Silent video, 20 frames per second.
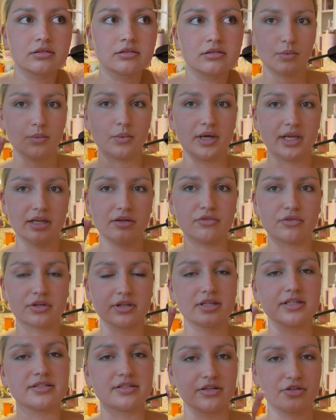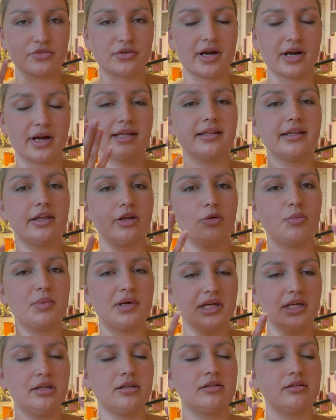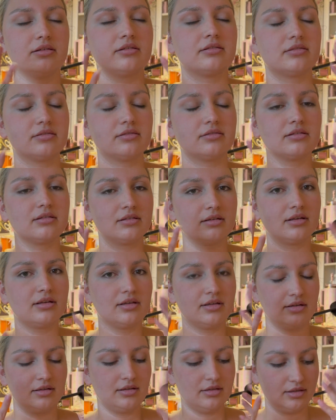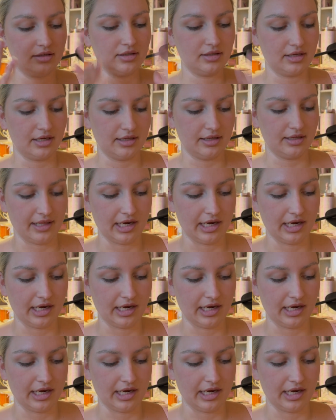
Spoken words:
Waiting for this to dry a little bit, and